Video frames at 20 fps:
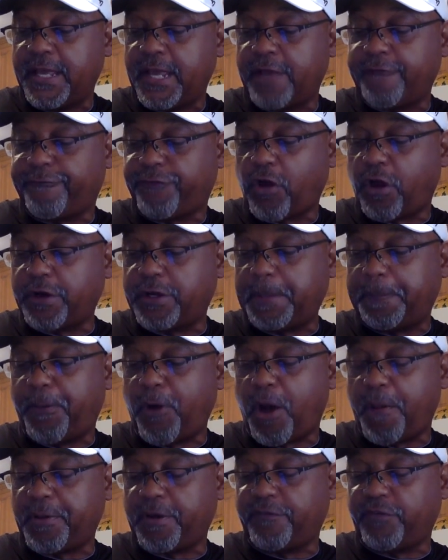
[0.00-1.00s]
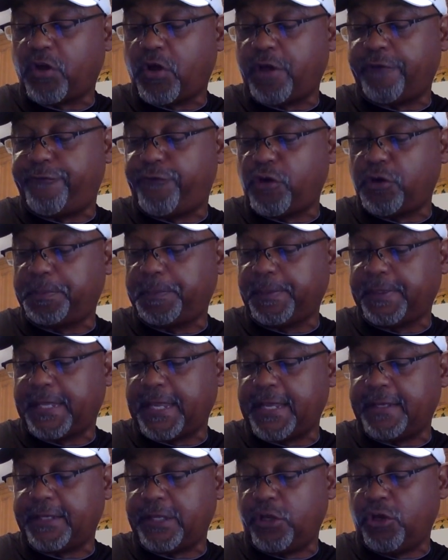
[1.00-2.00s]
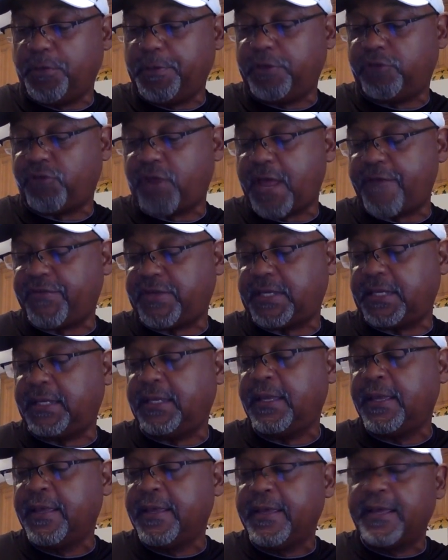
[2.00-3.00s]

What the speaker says: and Florida Department of Law Enforcement began the human trafficking